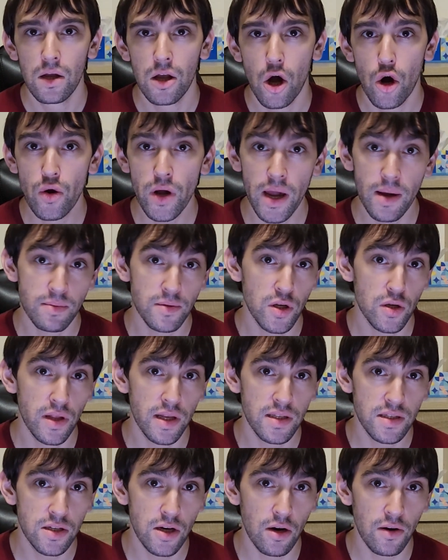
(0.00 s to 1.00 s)
Okay, so
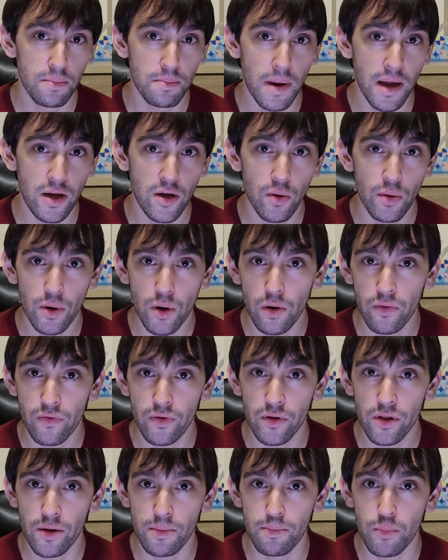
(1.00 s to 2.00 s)
let's start by going over
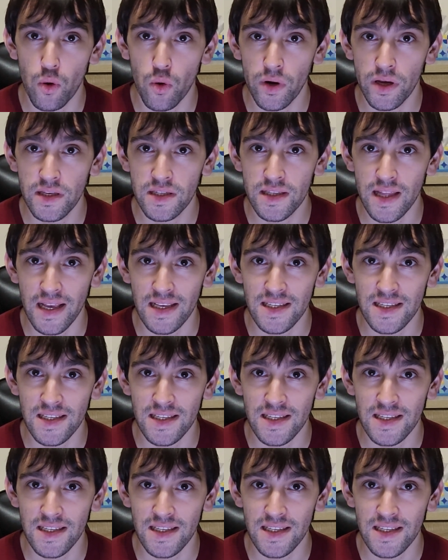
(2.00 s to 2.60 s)
the points that